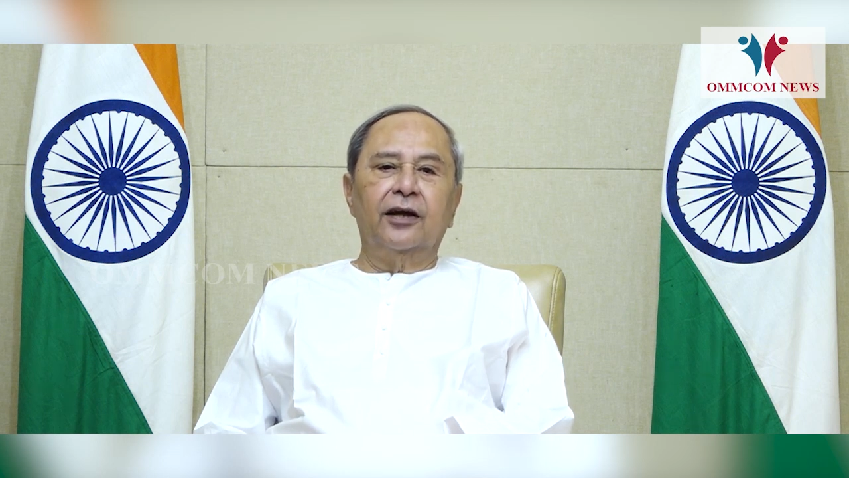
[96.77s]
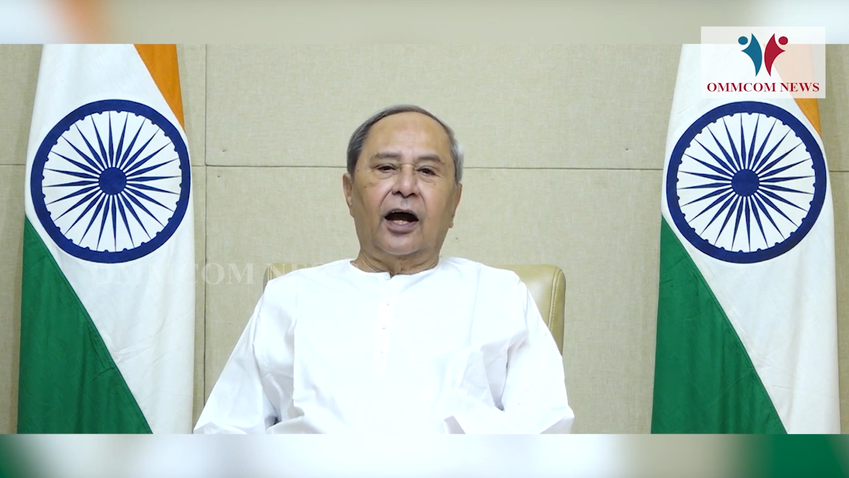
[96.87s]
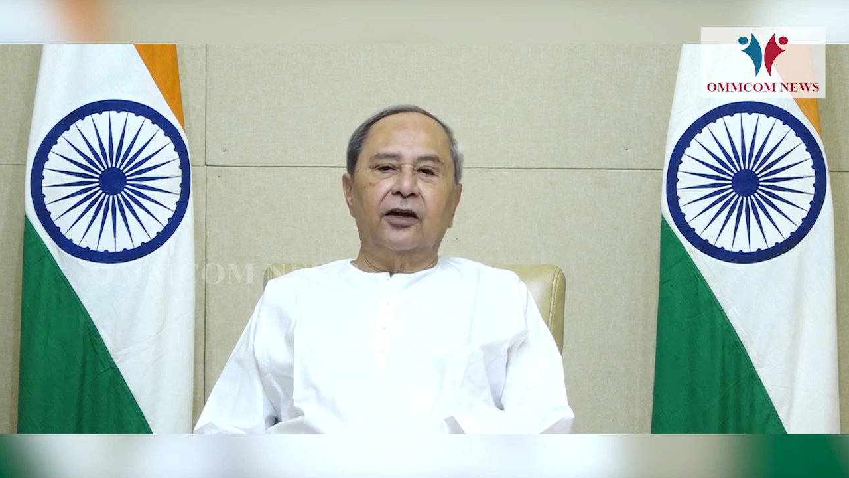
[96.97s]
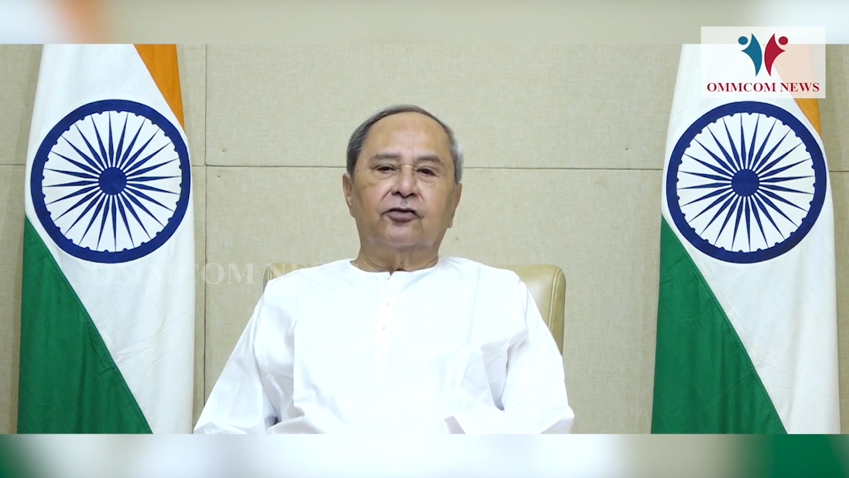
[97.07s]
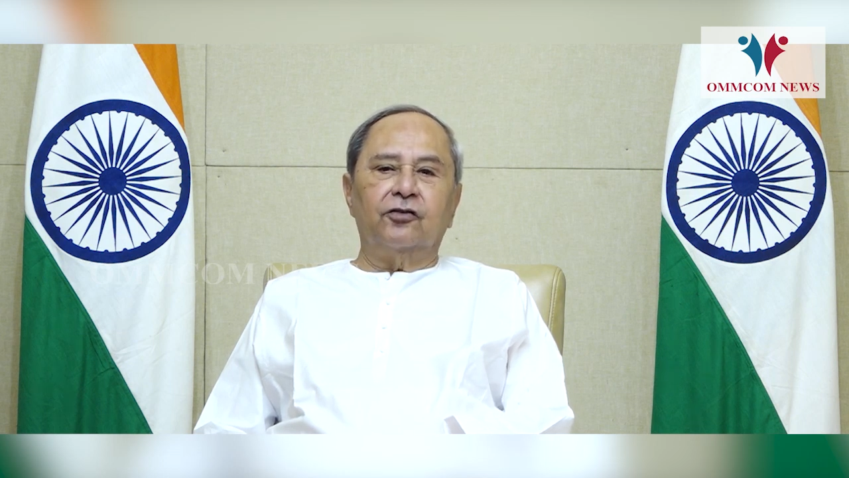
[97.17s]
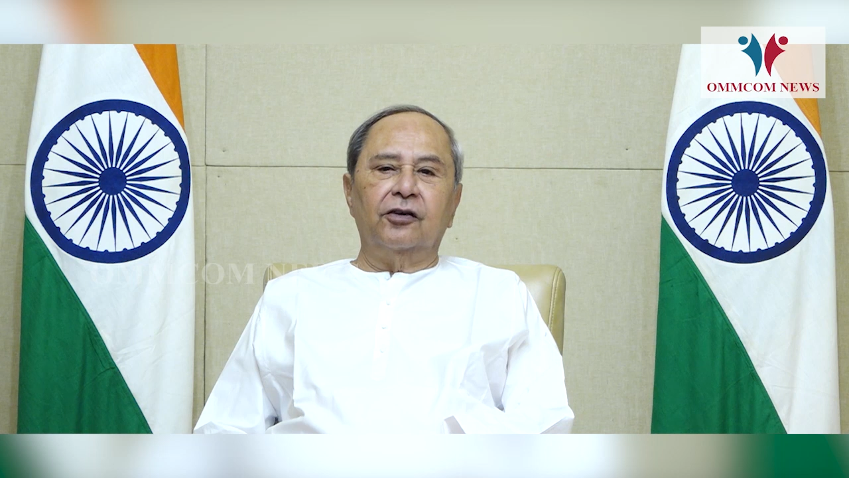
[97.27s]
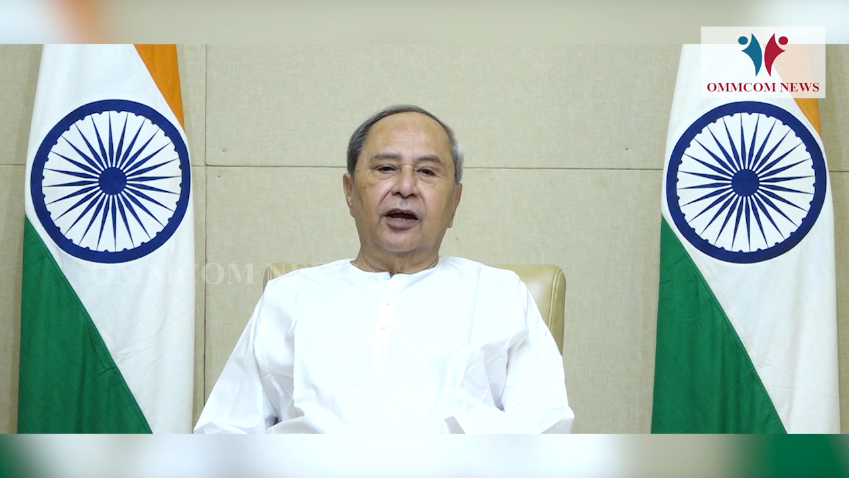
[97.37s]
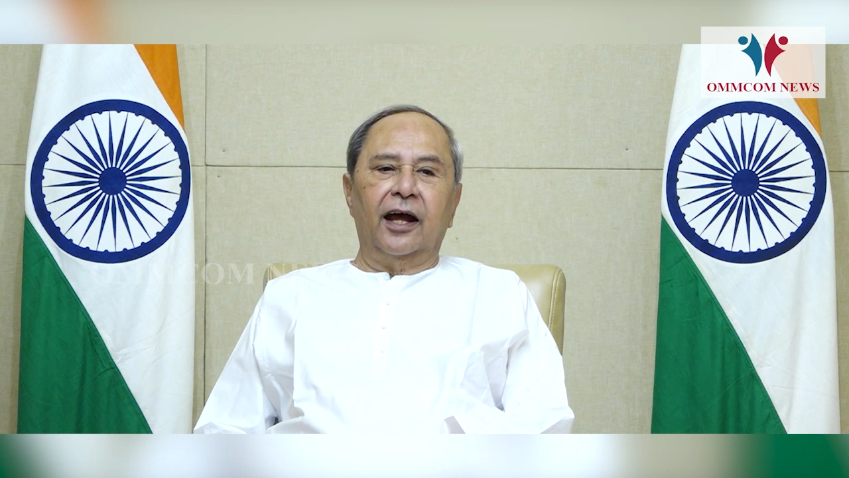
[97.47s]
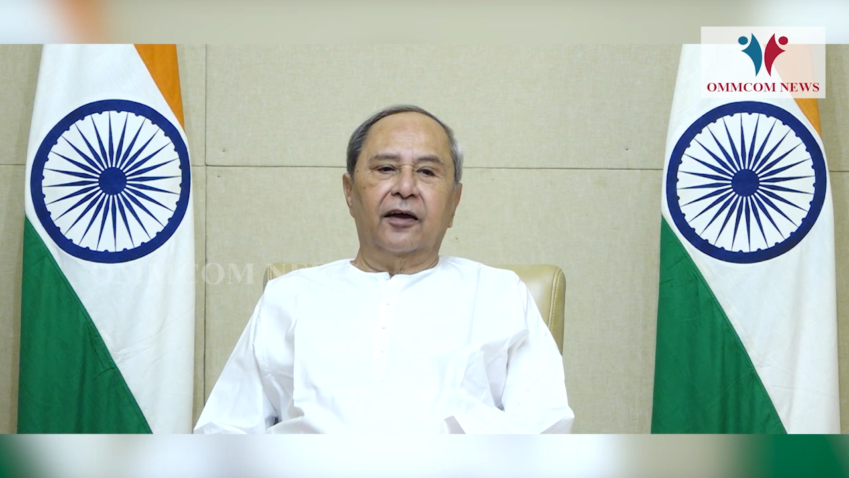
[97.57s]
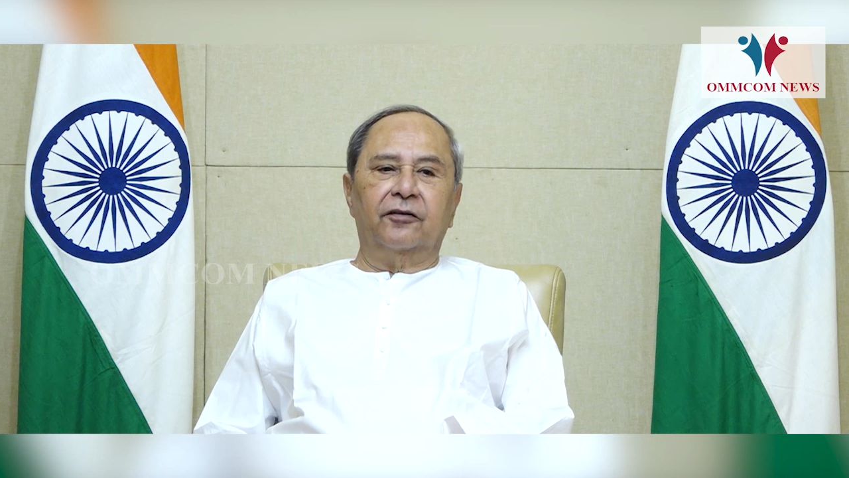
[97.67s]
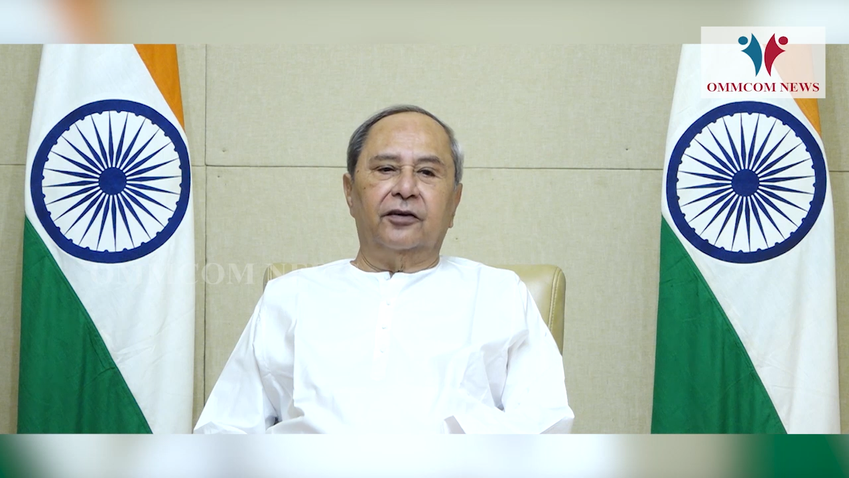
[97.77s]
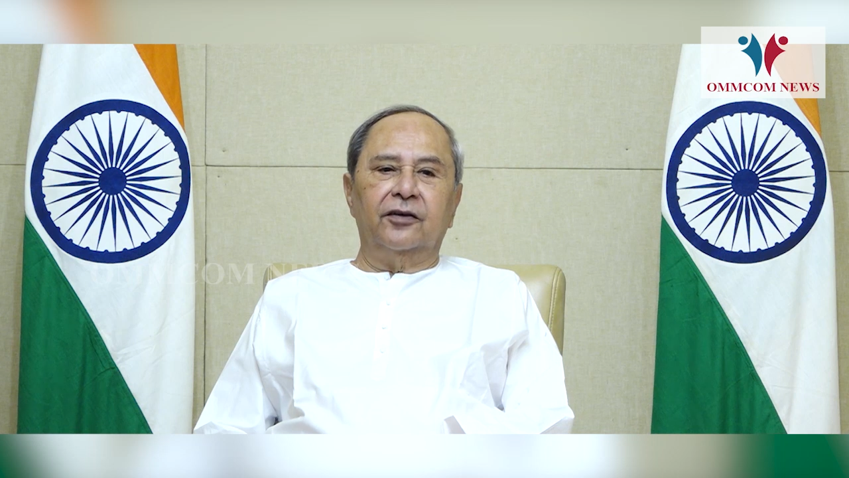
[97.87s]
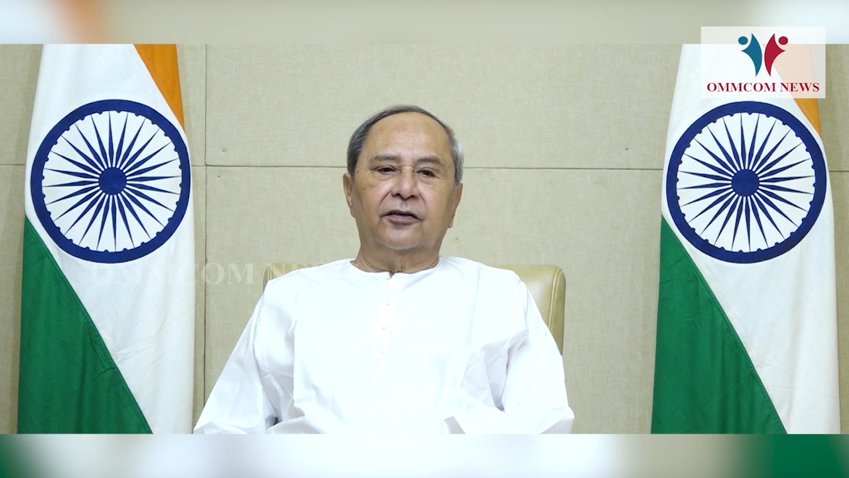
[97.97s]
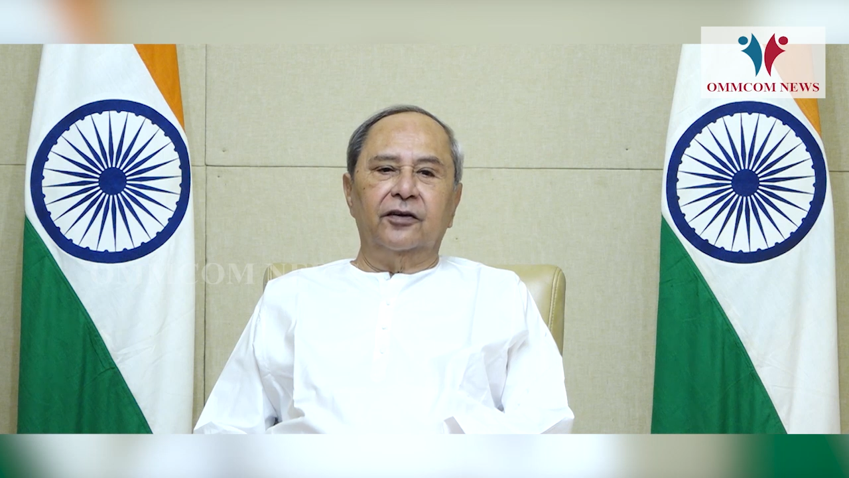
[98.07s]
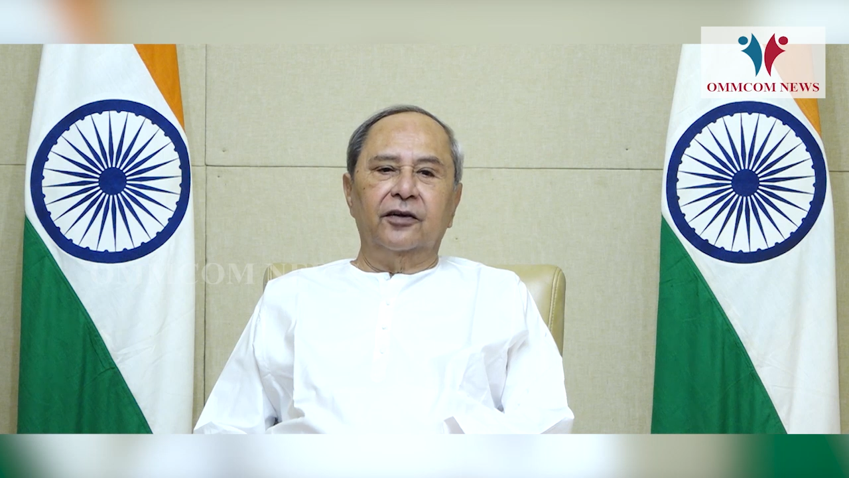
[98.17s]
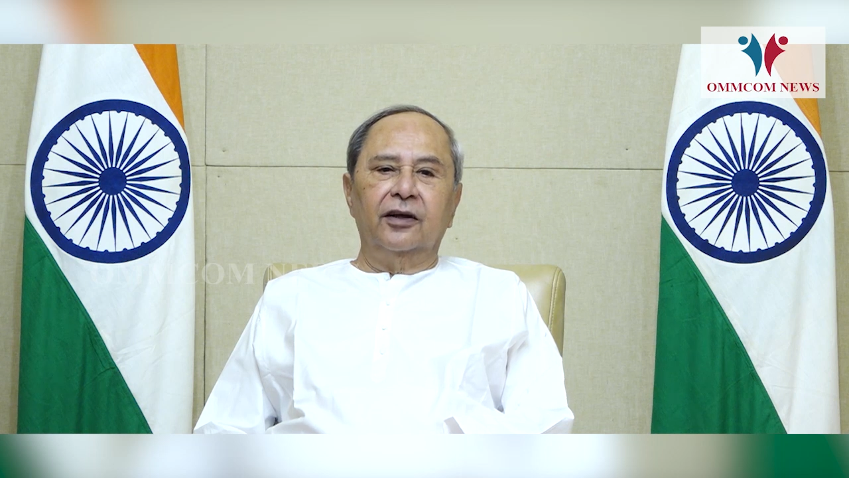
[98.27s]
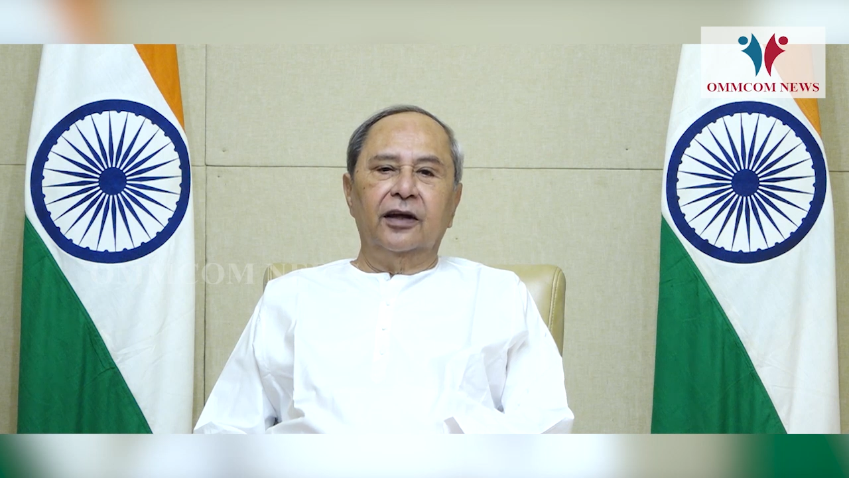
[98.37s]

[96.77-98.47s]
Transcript: cultural heritage,